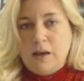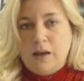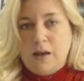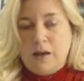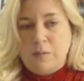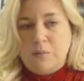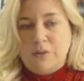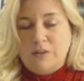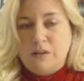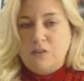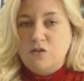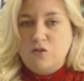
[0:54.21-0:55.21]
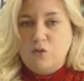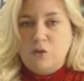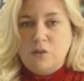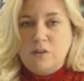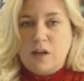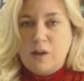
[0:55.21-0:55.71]
that says
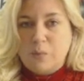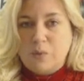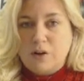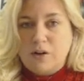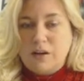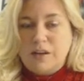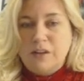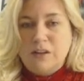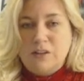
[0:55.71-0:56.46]
Tutorial Library.